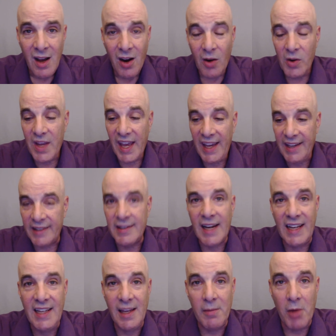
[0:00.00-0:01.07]
Okay, I
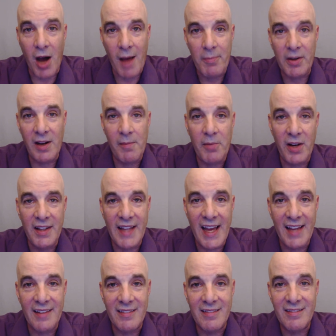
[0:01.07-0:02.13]
keep hopping up on
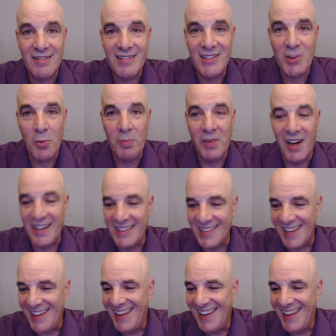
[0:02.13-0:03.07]
that soapbox.